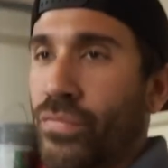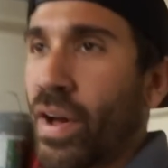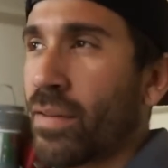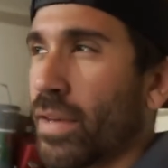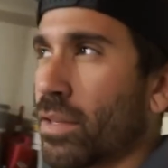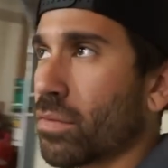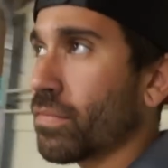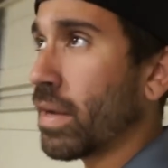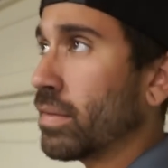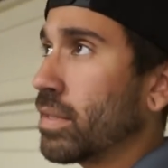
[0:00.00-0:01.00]
5/8 or
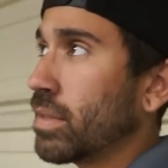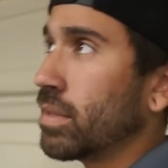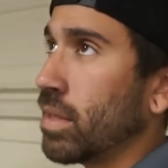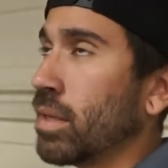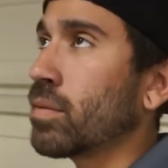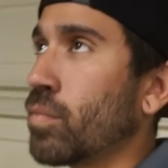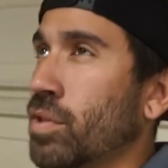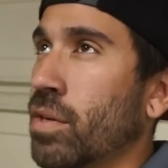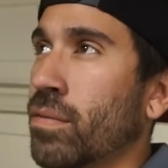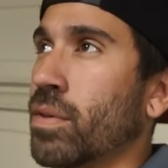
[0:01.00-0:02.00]
5/16,
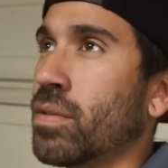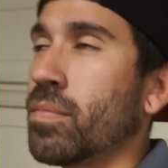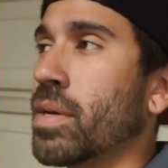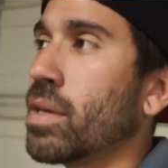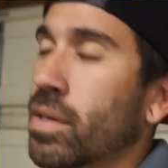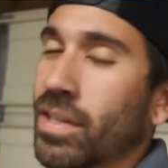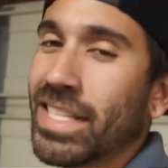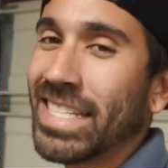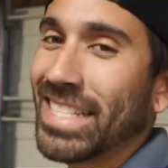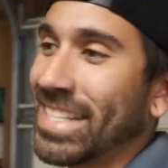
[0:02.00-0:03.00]
whichever is bigger.
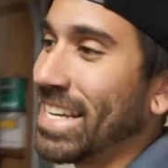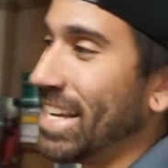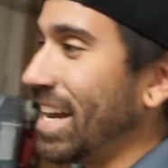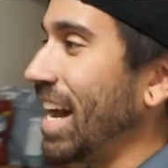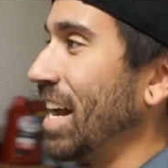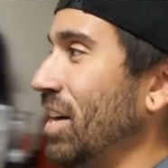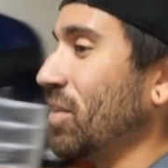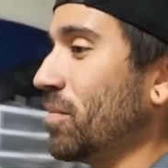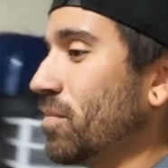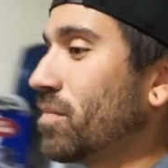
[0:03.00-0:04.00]

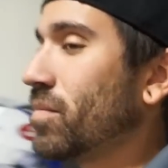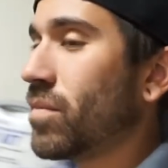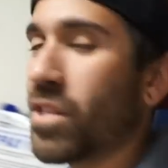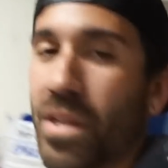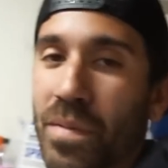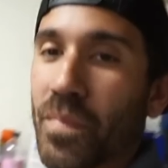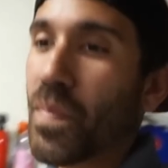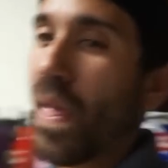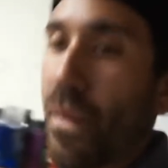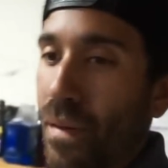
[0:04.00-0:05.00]
Shut up.
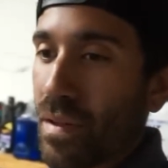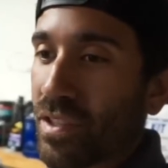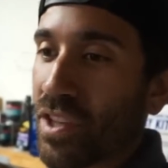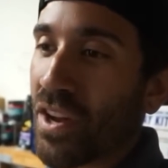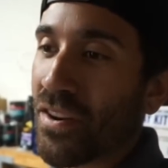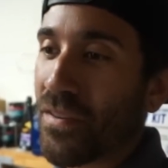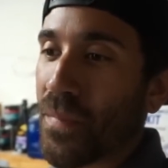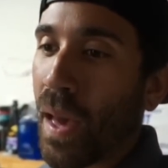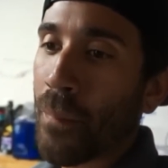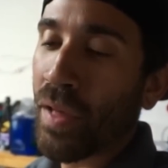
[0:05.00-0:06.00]
So
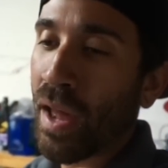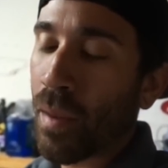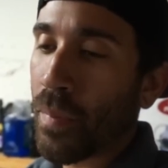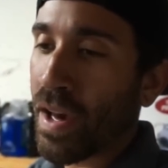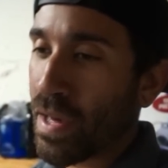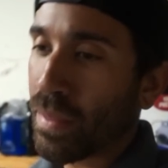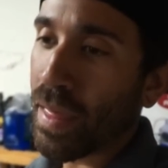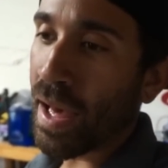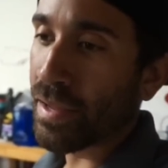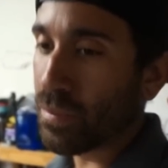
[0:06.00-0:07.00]
I'm planning on buying
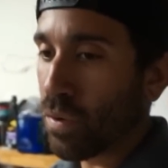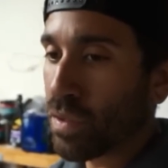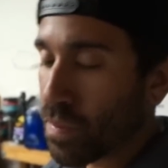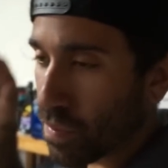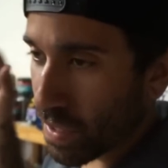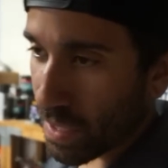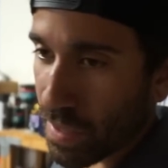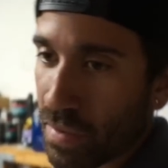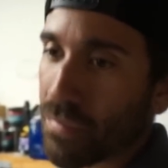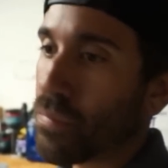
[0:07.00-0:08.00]
that as well to bring
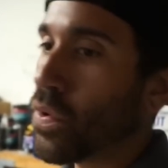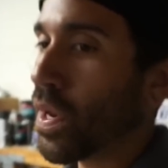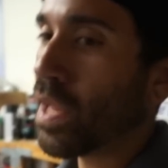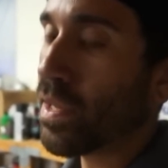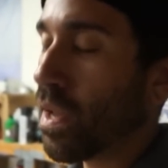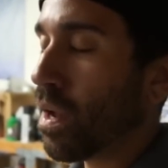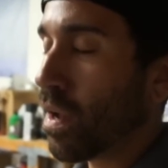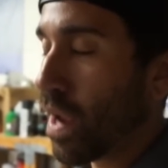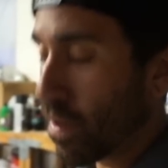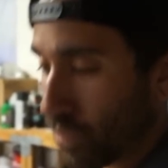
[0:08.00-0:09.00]
even more
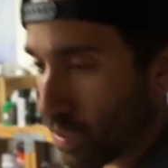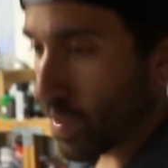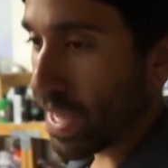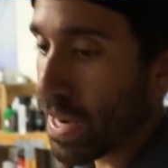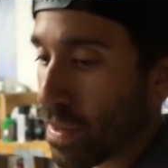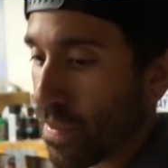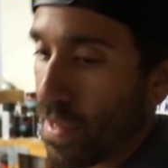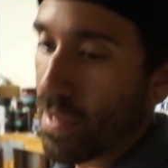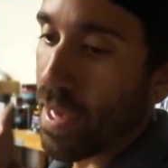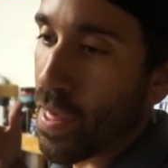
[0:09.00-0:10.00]
airflow in.
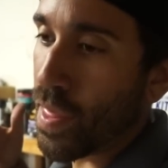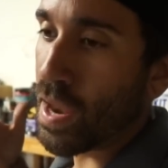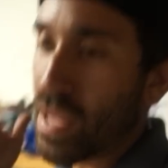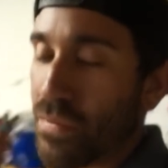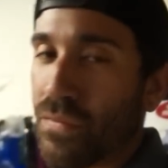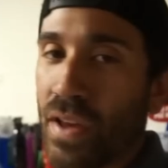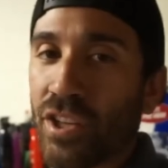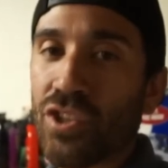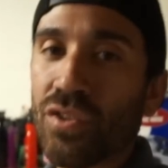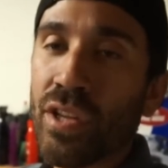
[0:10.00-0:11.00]
And then
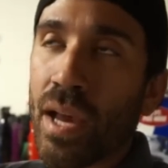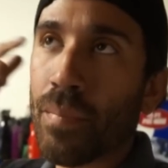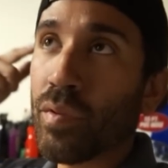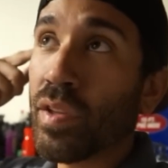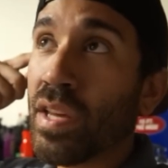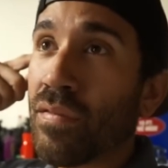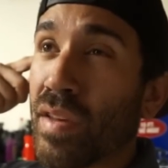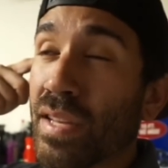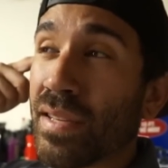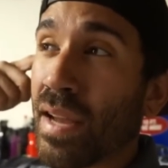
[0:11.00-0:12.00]
eventually, I believe
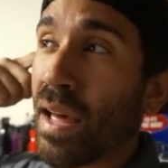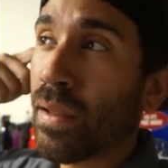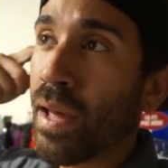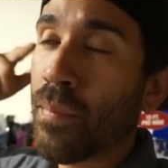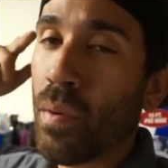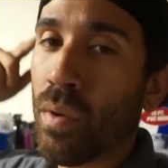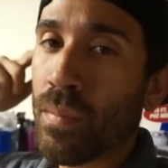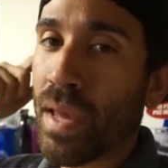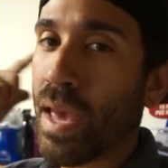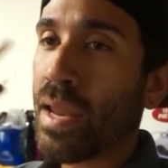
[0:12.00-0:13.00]
he's in LA, but we're
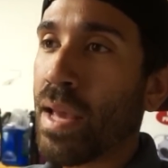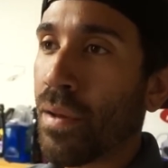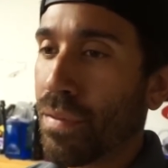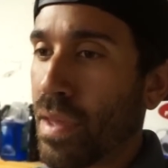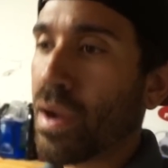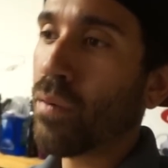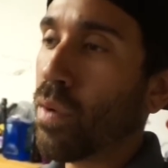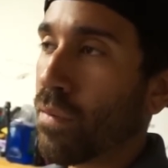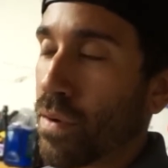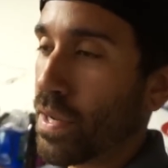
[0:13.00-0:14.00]
going to be heading out there,
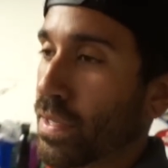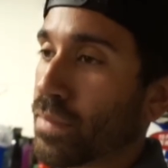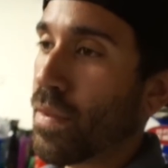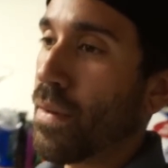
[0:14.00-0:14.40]
wherever it is,